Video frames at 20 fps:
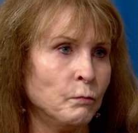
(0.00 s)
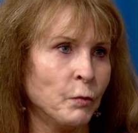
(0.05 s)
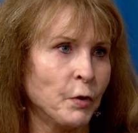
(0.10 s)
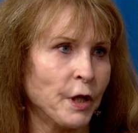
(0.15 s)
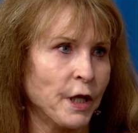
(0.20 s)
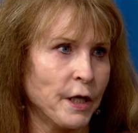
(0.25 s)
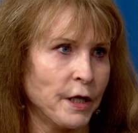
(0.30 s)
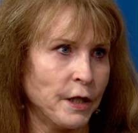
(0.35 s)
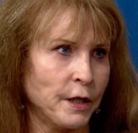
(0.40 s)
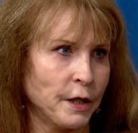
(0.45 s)

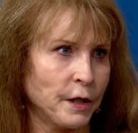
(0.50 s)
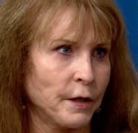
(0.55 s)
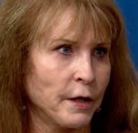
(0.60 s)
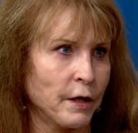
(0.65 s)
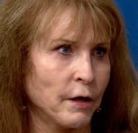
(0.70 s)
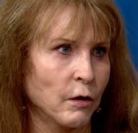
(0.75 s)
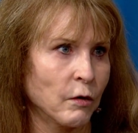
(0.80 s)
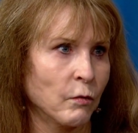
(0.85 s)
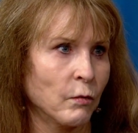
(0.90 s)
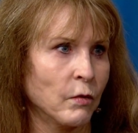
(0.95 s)
what they did
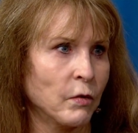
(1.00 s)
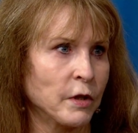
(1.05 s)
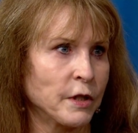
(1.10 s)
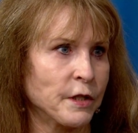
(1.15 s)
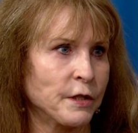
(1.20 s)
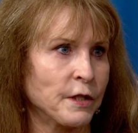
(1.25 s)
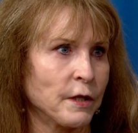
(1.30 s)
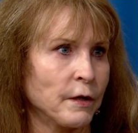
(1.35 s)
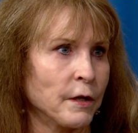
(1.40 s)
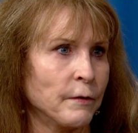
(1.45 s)
there
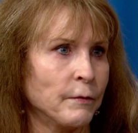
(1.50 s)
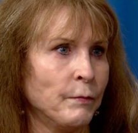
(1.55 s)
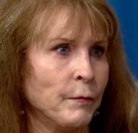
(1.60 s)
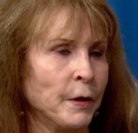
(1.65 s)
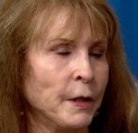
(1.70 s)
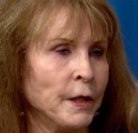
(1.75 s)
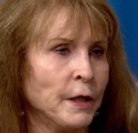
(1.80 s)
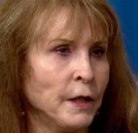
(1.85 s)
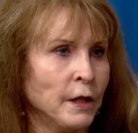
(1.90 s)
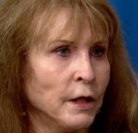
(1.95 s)
was um,
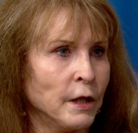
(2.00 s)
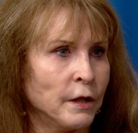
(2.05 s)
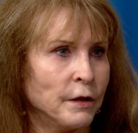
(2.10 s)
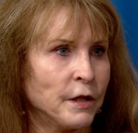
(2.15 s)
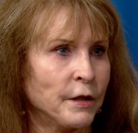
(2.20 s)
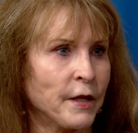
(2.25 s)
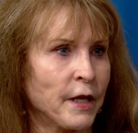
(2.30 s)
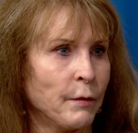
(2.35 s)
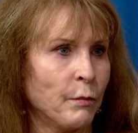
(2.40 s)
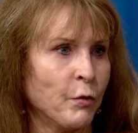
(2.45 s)

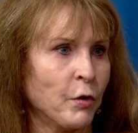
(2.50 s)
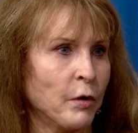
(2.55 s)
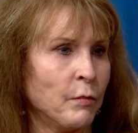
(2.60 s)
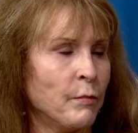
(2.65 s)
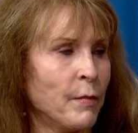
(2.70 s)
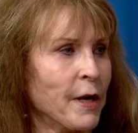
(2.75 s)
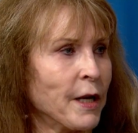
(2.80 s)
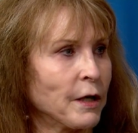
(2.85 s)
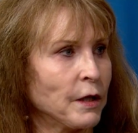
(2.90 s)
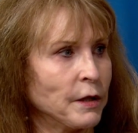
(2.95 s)
that they put
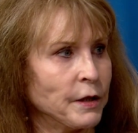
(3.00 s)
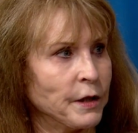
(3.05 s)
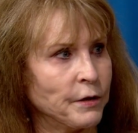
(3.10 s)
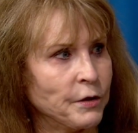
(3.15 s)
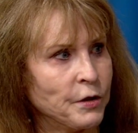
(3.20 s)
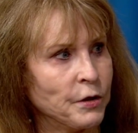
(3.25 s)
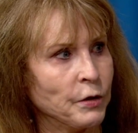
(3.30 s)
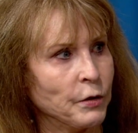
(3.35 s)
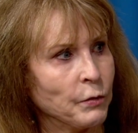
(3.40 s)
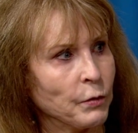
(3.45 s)
metal
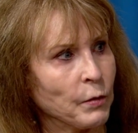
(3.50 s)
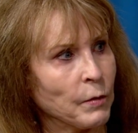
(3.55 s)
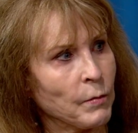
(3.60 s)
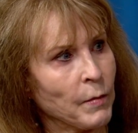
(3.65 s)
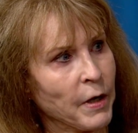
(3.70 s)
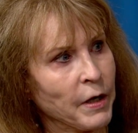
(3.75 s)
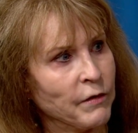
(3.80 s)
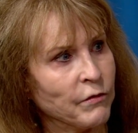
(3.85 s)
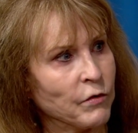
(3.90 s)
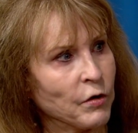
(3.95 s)
into
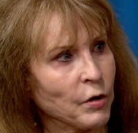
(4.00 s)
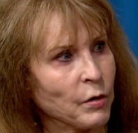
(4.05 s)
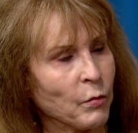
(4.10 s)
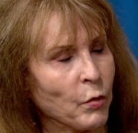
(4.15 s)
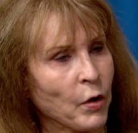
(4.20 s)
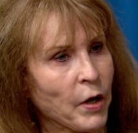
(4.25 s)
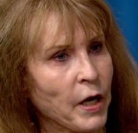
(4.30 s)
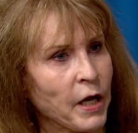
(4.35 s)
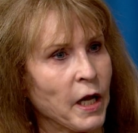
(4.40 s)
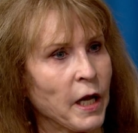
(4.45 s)
my
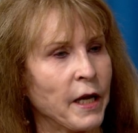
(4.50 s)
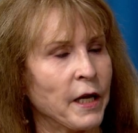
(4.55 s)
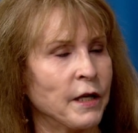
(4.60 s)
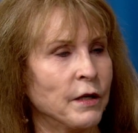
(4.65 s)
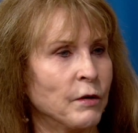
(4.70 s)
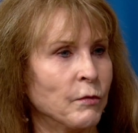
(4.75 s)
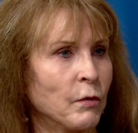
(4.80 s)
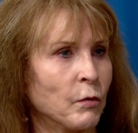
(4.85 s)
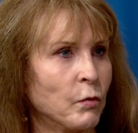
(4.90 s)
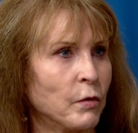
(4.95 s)
vertebrae.
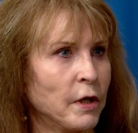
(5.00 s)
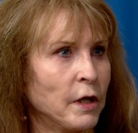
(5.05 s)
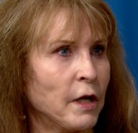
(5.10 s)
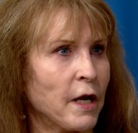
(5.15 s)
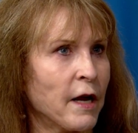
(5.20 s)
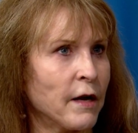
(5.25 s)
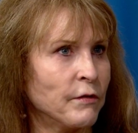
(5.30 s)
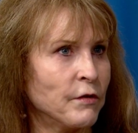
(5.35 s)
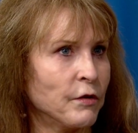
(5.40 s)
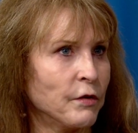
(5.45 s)
And when
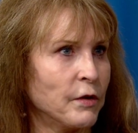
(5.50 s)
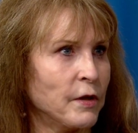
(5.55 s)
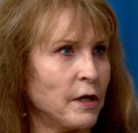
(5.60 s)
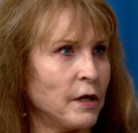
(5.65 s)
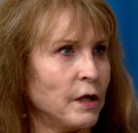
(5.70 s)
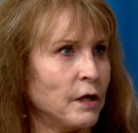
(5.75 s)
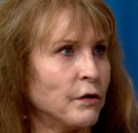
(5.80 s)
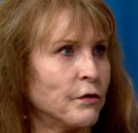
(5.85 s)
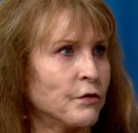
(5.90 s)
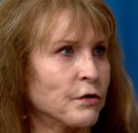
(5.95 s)
after
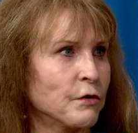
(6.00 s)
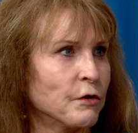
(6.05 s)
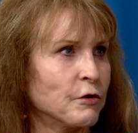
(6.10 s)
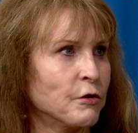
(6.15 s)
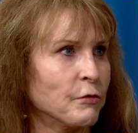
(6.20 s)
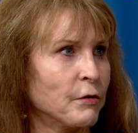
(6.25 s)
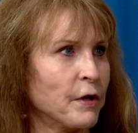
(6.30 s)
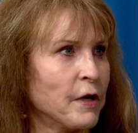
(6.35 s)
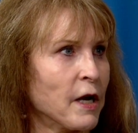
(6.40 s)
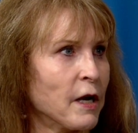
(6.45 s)
the
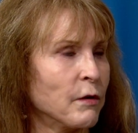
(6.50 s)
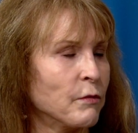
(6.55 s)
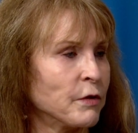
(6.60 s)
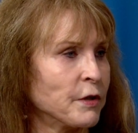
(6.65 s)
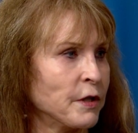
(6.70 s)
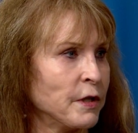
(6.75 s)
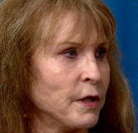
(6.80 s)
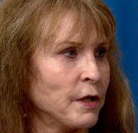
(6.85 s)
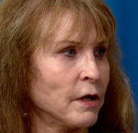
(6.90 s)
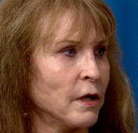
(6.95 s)
surgery, I
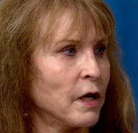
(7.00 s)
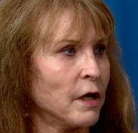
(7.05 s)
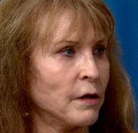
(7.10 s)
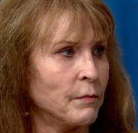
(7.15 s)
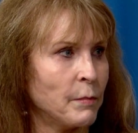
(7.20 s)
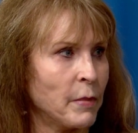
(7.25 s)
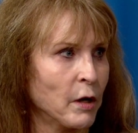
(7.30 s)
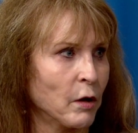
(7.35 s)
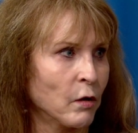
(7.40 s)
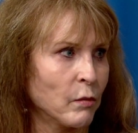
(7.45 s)
was in
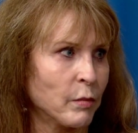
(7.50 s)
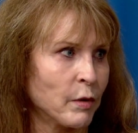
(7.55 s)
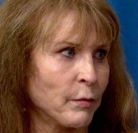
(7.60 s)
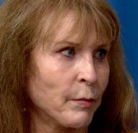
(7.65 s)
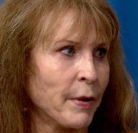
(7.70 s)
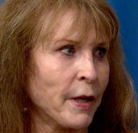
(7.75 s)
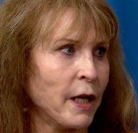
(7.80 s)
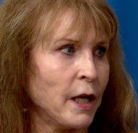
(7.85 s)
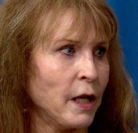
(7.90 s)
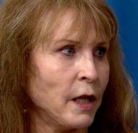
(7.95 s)
unbearable
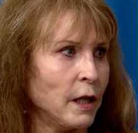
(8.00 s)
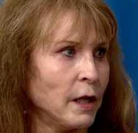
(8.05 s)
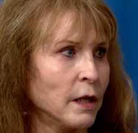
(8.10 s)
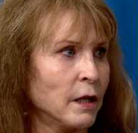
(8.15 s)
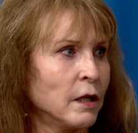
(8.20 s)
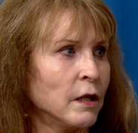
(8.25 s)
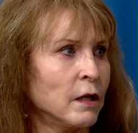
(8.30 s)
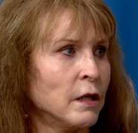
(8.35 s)
pain.